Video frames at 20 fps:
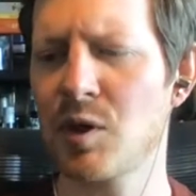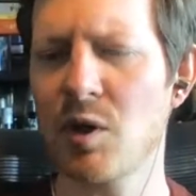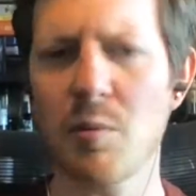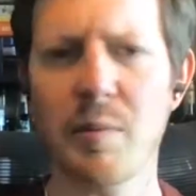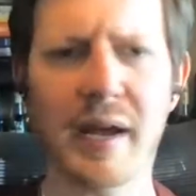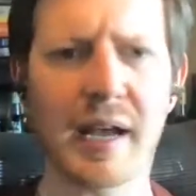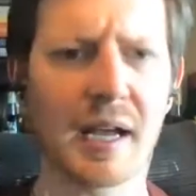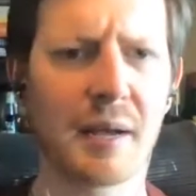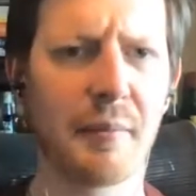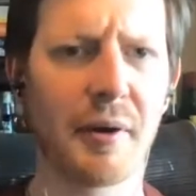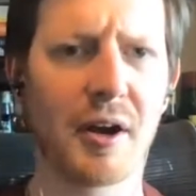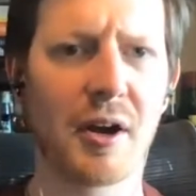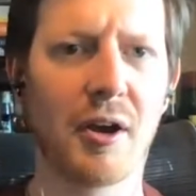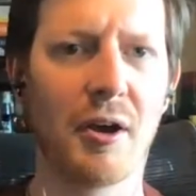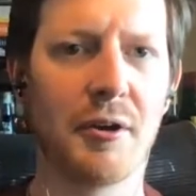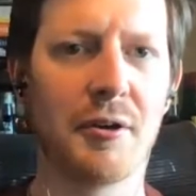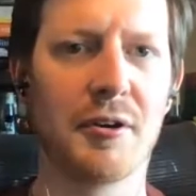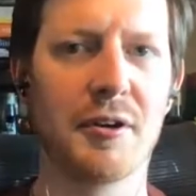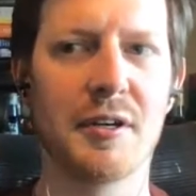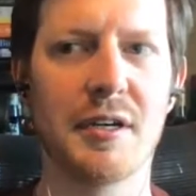back about
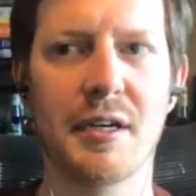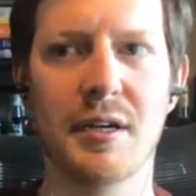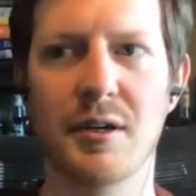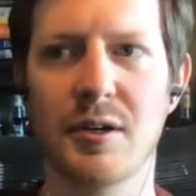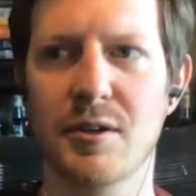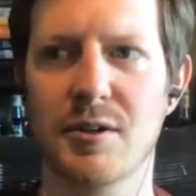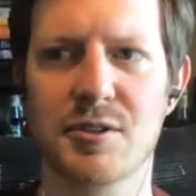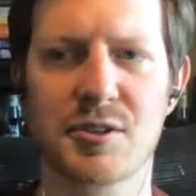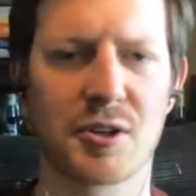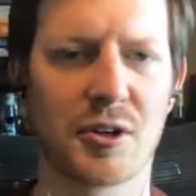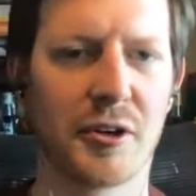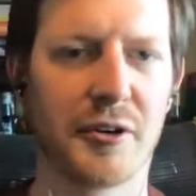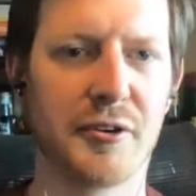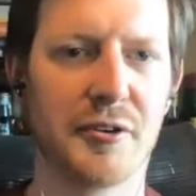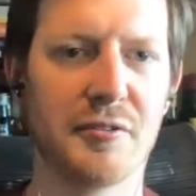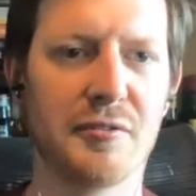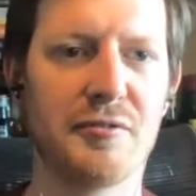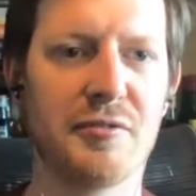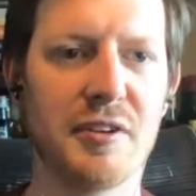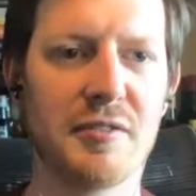100 years or
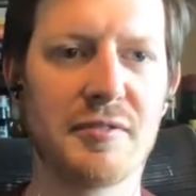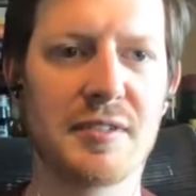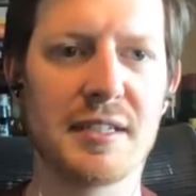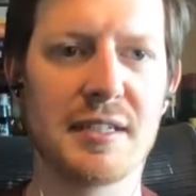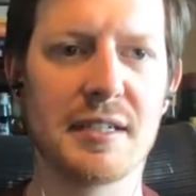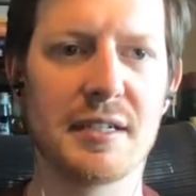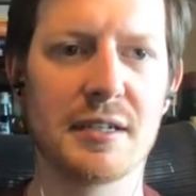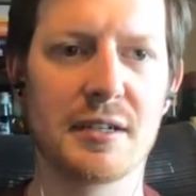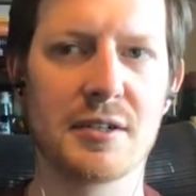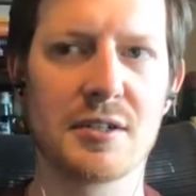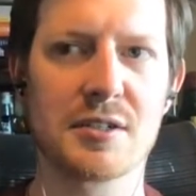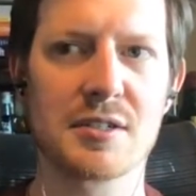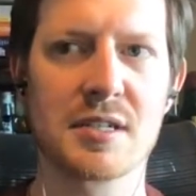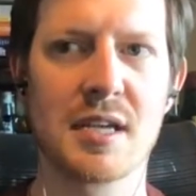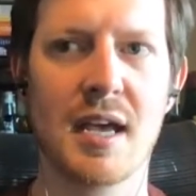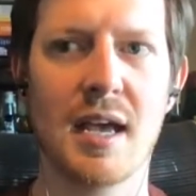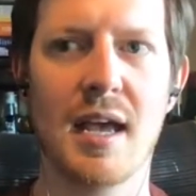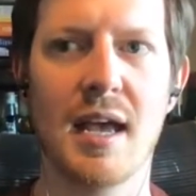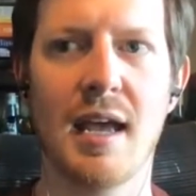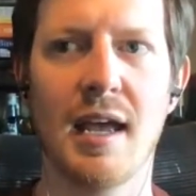150 years,
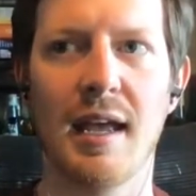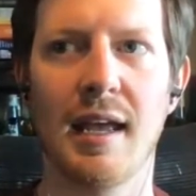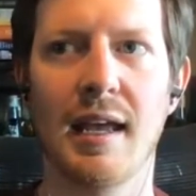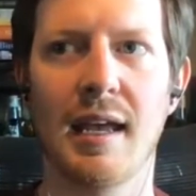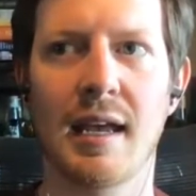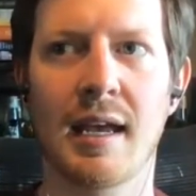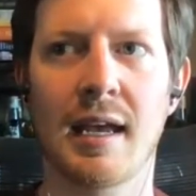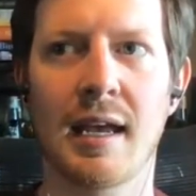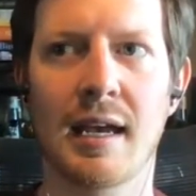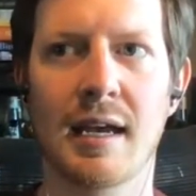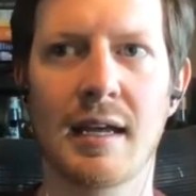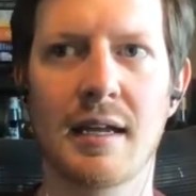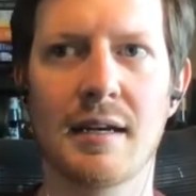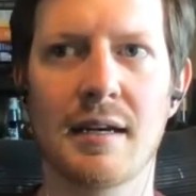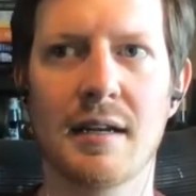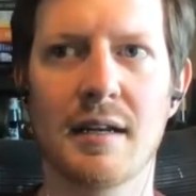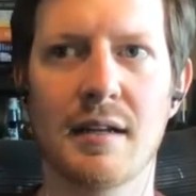and